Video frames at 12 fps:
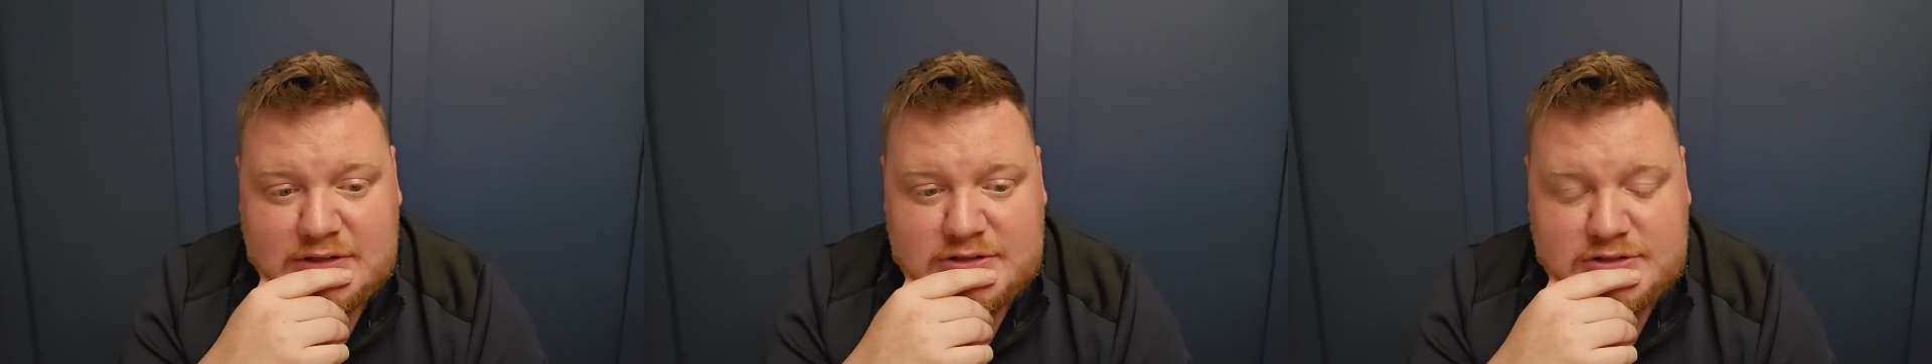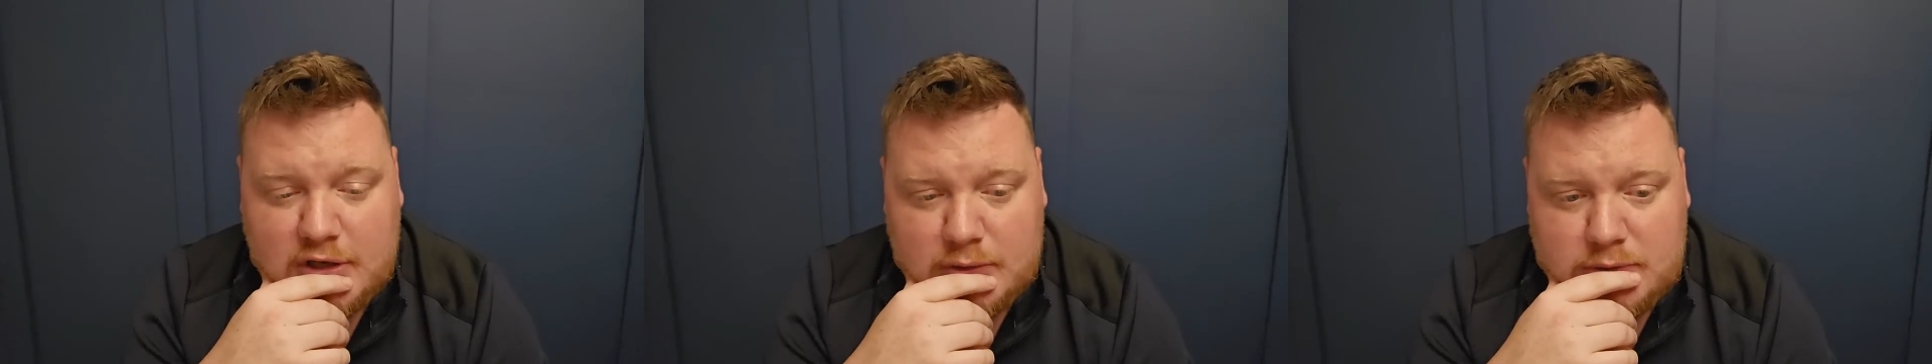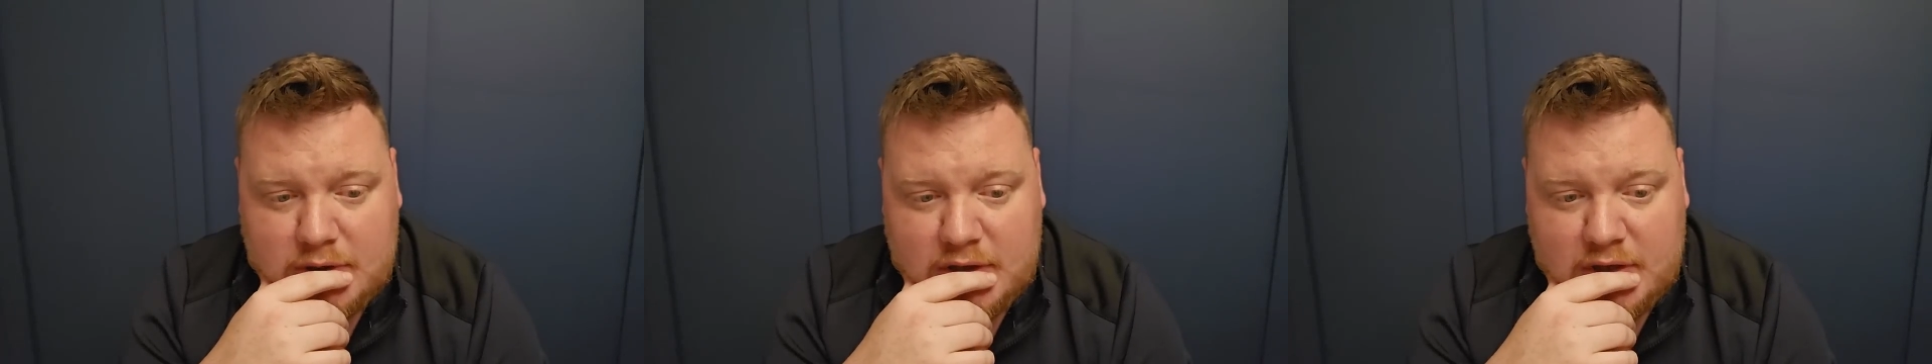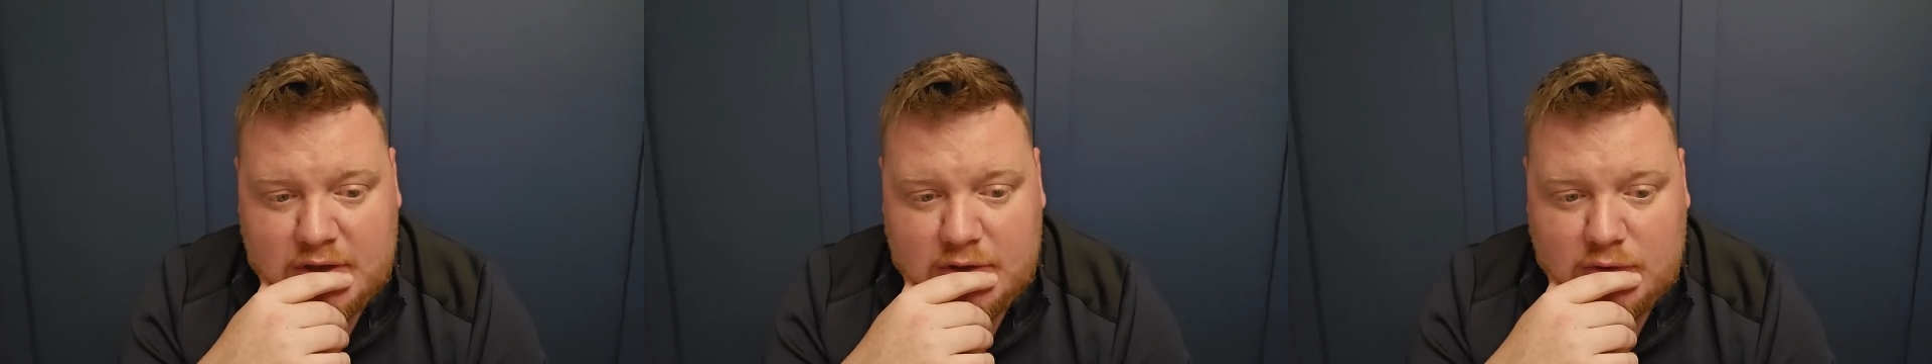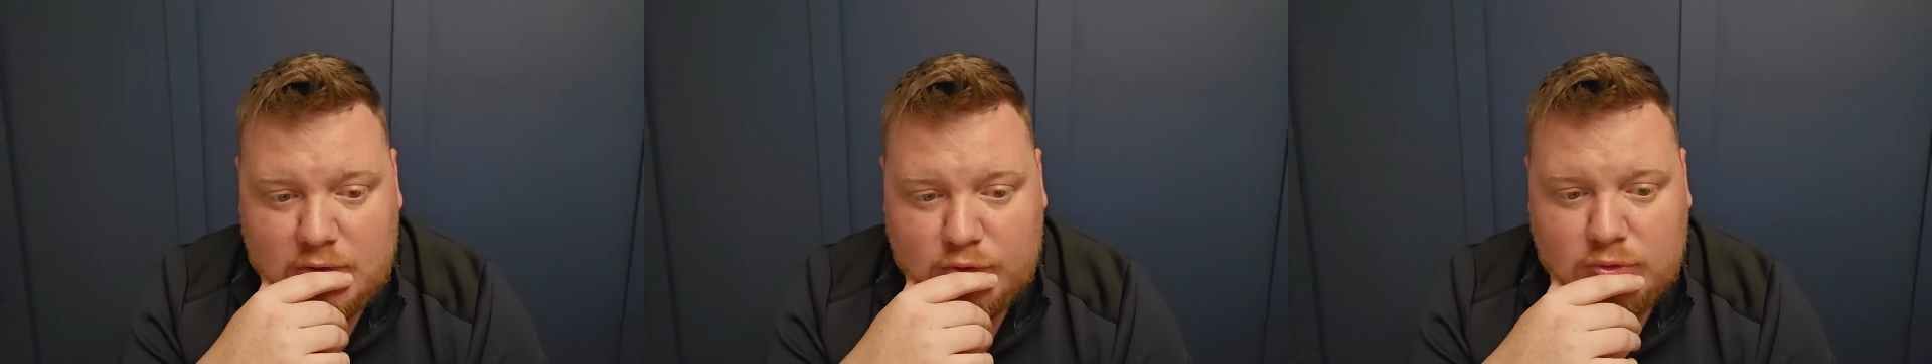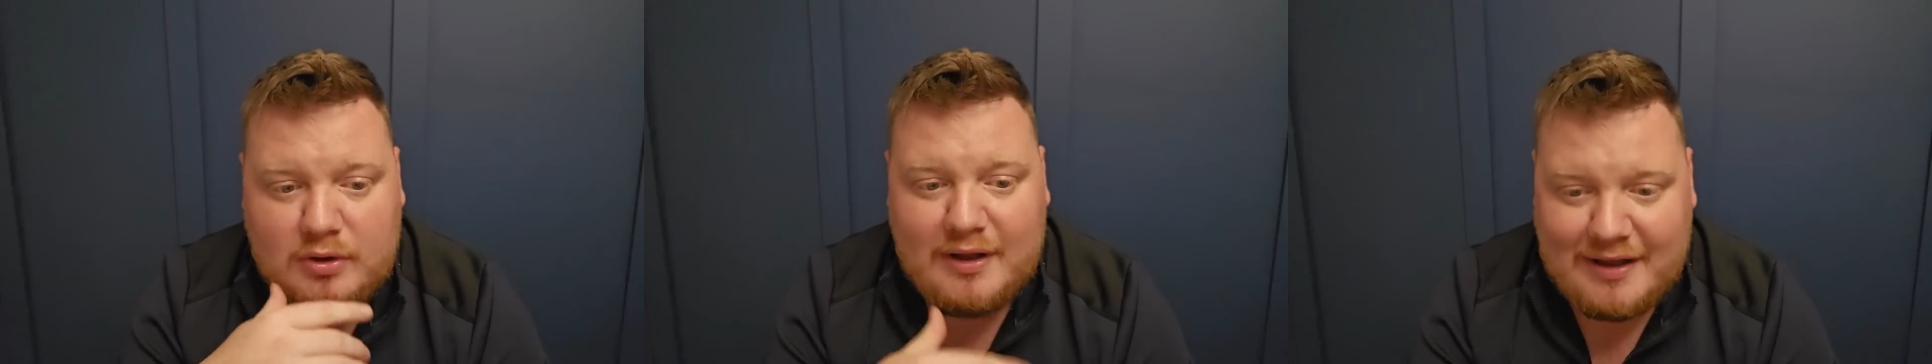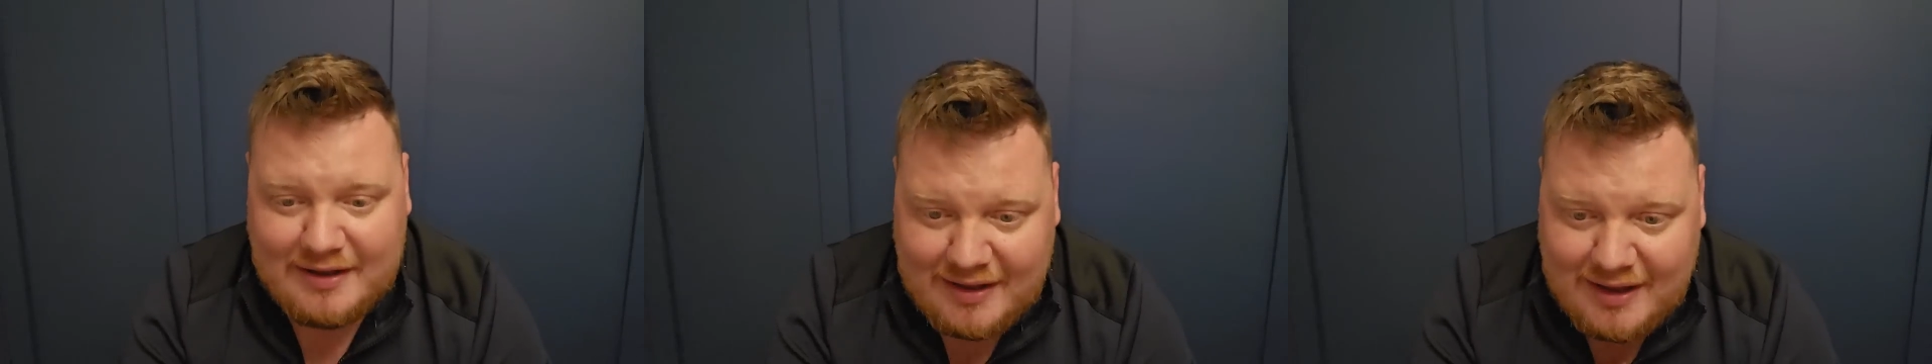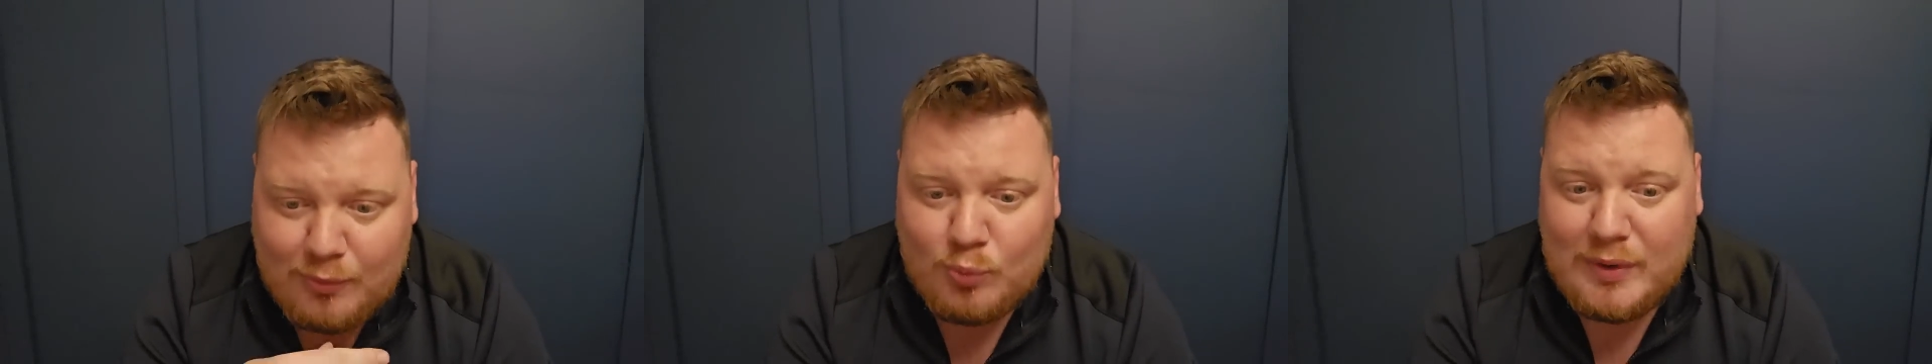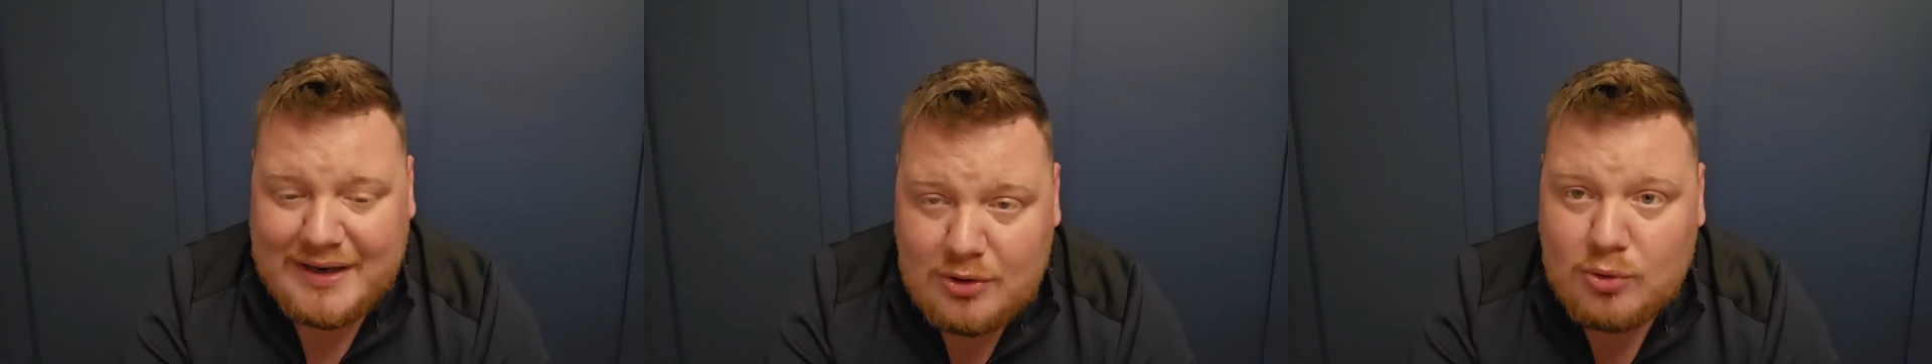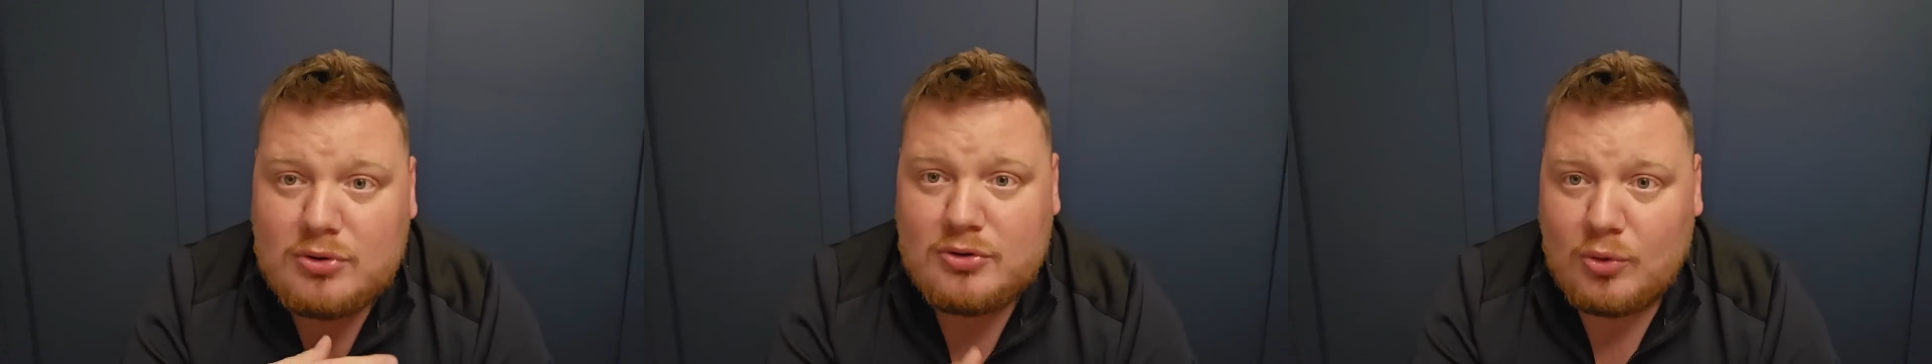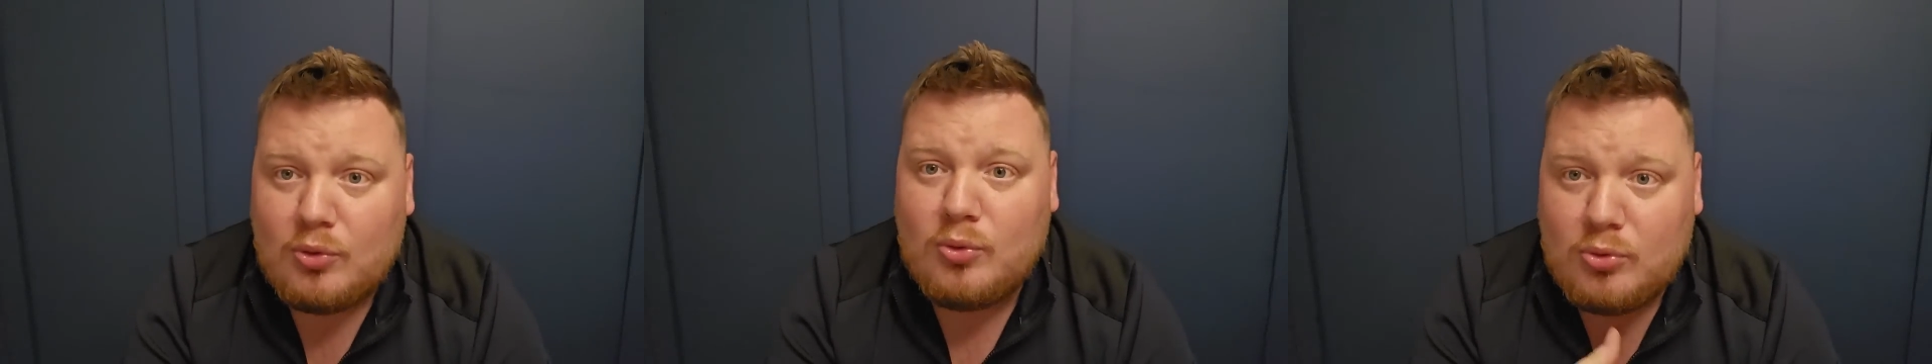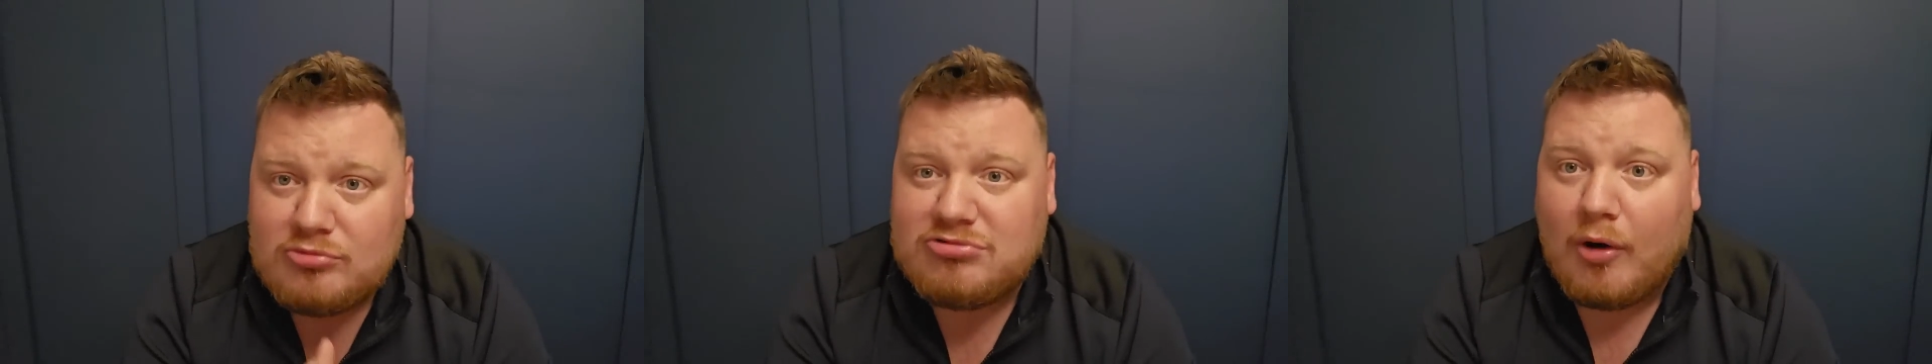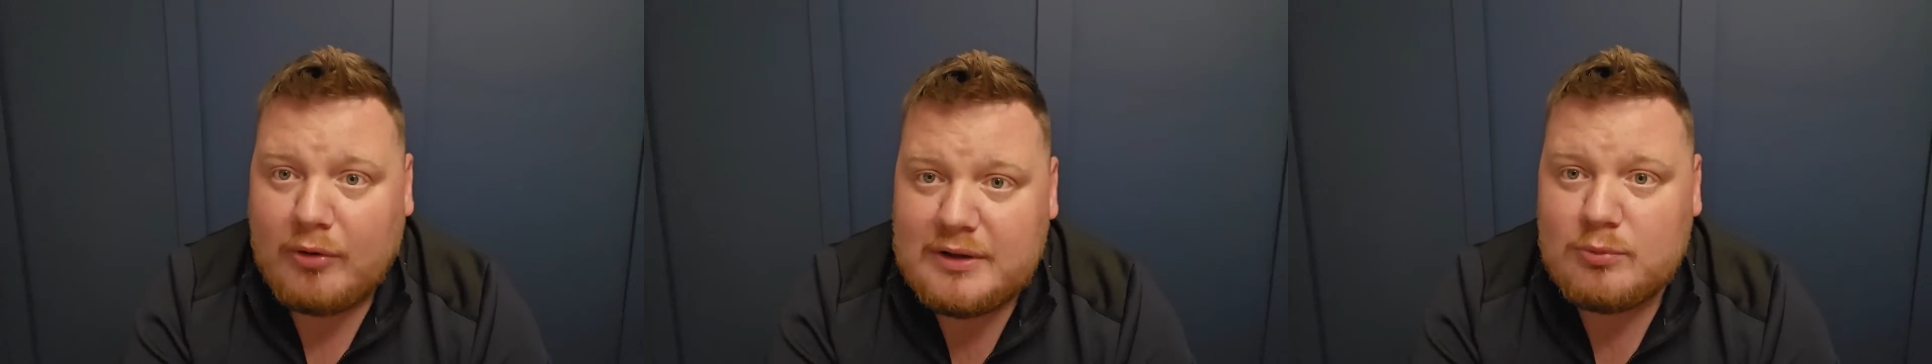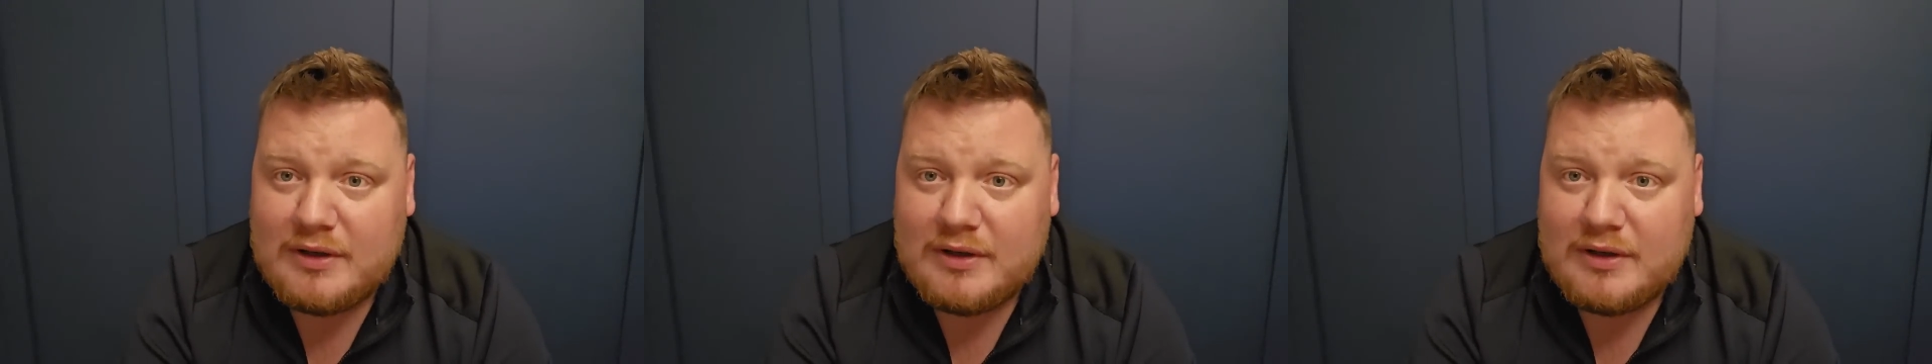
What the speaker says: So we look all right.